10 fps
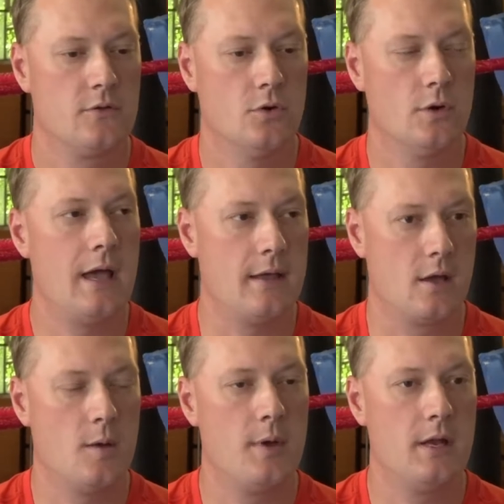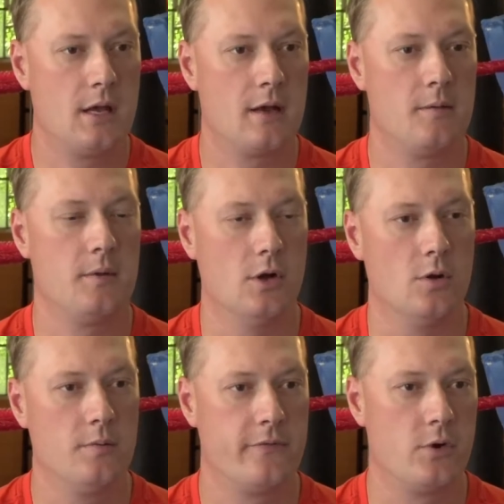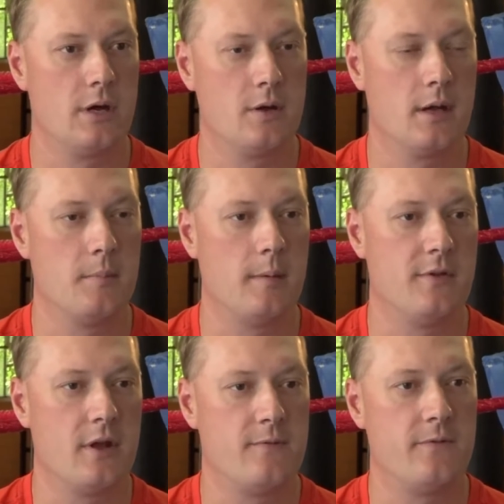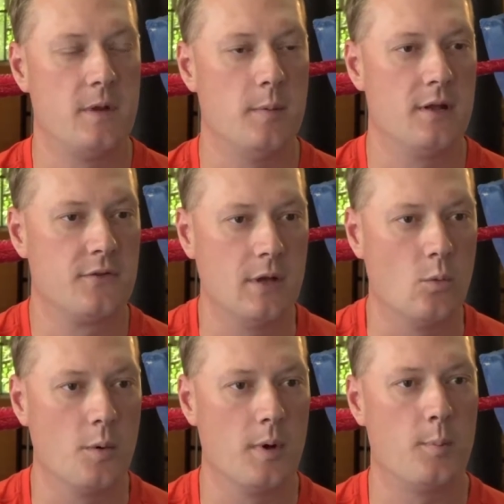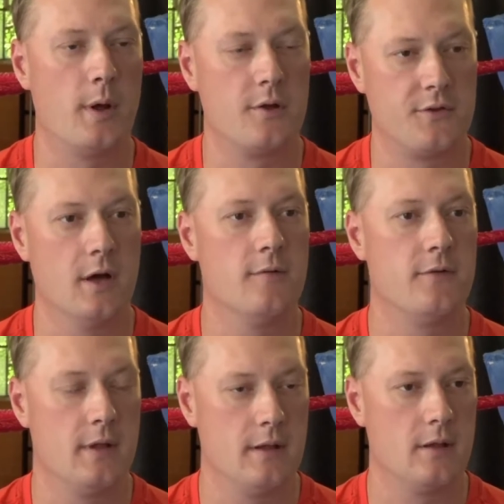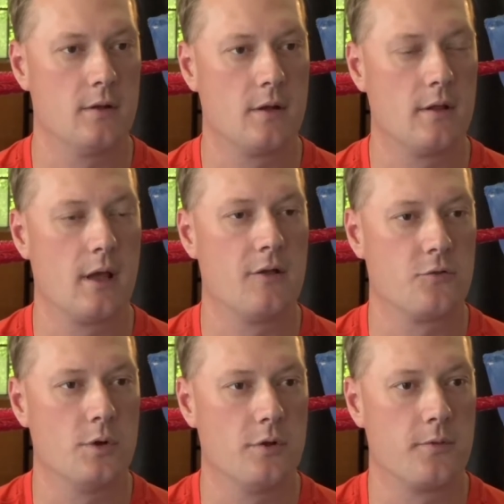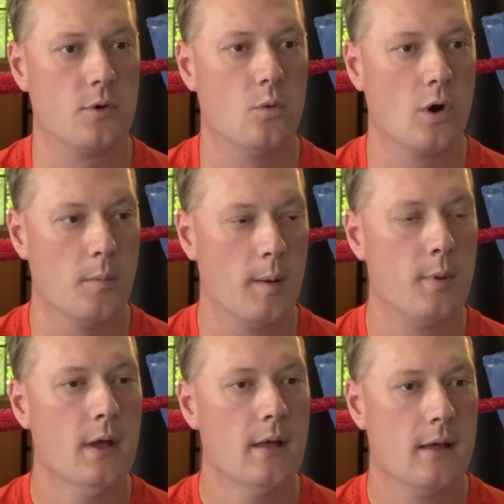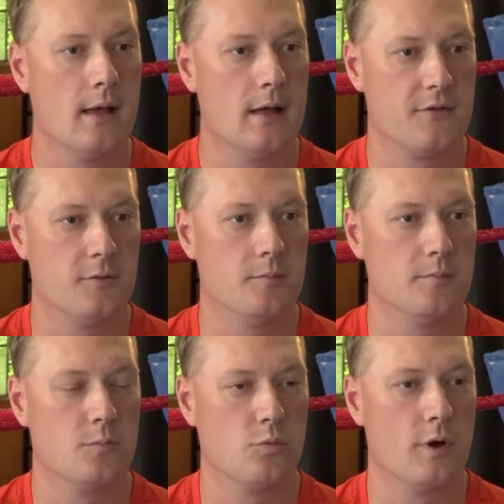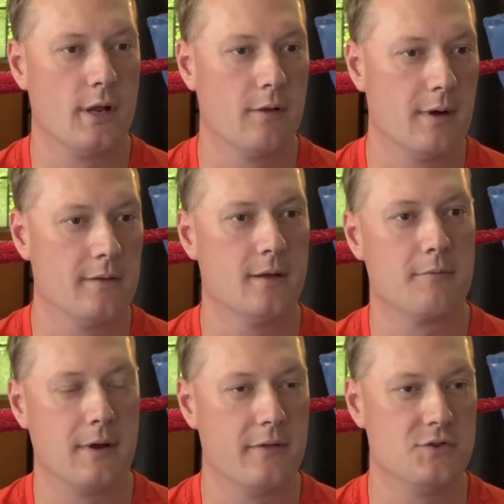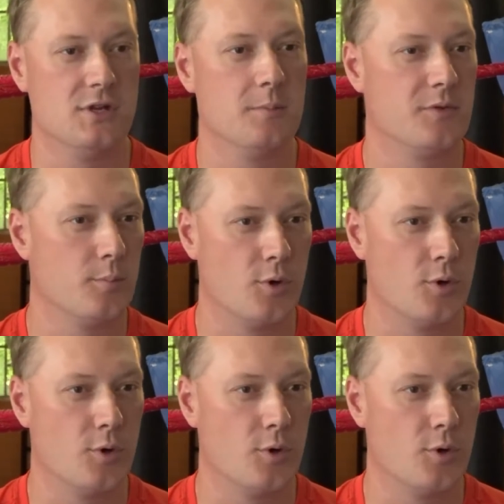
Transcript: So yeah, you come in, you got you know, if you're here, you got maybe 10, 15 minutes to get warmed up by yourself, and then the, the guys will run you through a warm up, uh, some running around the around the gym, some